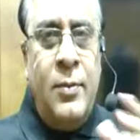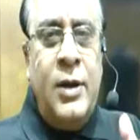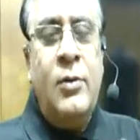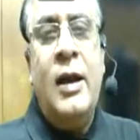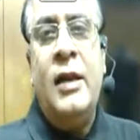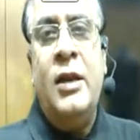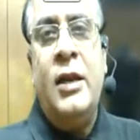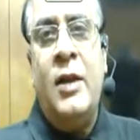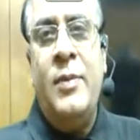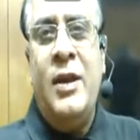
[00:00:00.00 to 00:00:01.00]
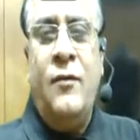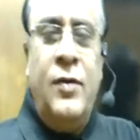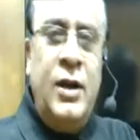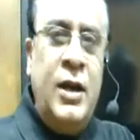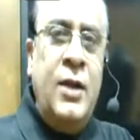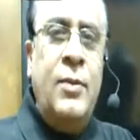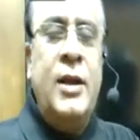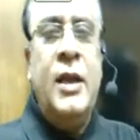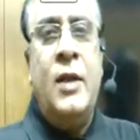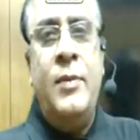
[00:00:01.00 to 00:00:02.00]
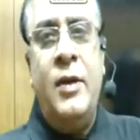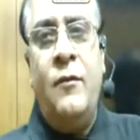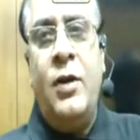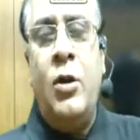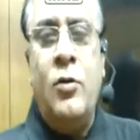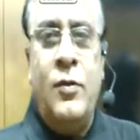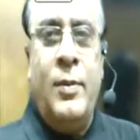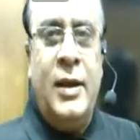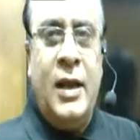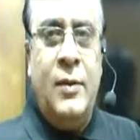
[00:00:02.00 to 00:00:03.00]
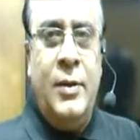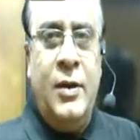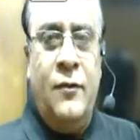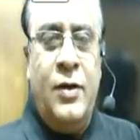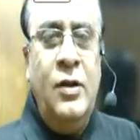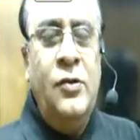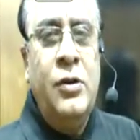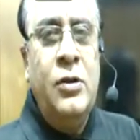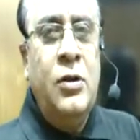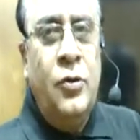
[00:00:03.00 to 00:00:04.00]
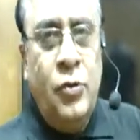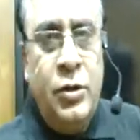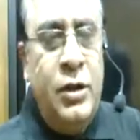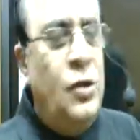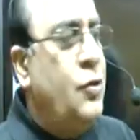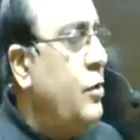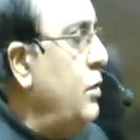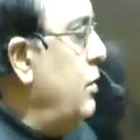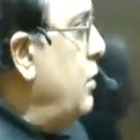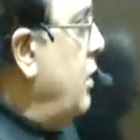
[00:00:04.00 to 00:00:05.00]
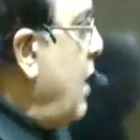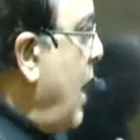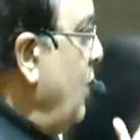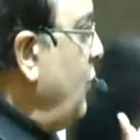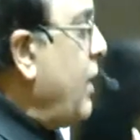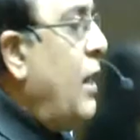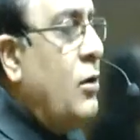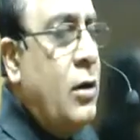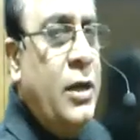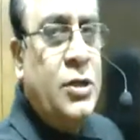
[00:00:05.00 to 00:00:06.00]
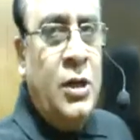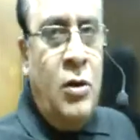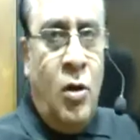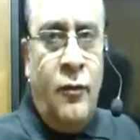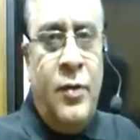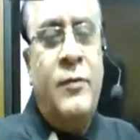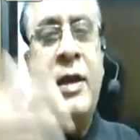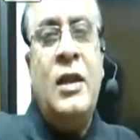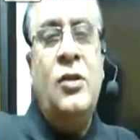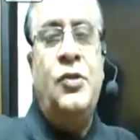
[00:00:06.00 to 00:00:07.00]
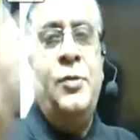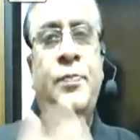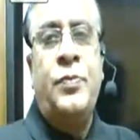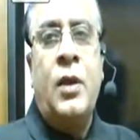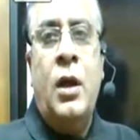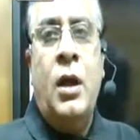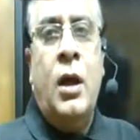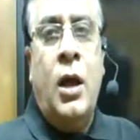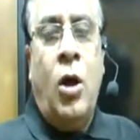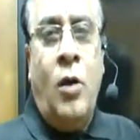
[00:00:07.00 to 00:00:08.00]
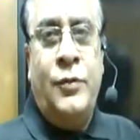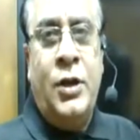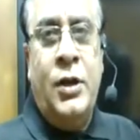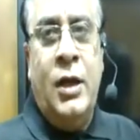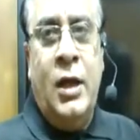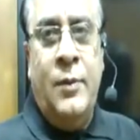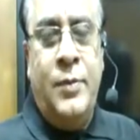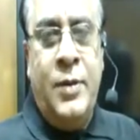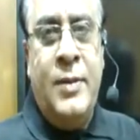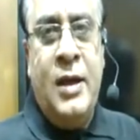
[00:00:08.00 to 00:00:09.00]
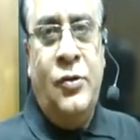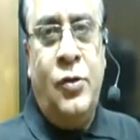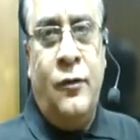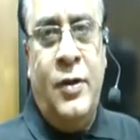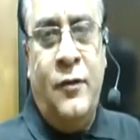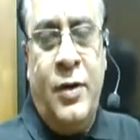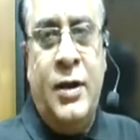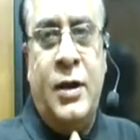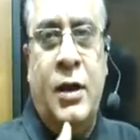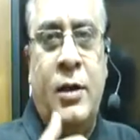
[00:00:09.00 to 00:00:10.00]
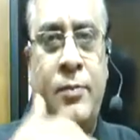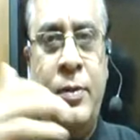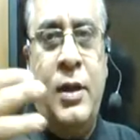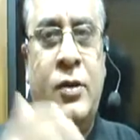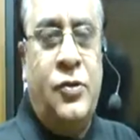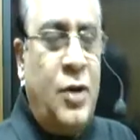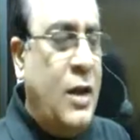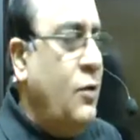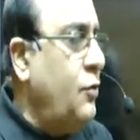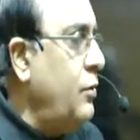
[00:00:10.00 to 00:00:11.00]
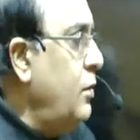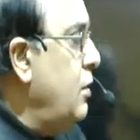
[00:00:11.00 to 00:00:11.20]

money volatility can be different, in the money can be different, out of the money can be different. So this has a calculation of the various option premiums of different strikes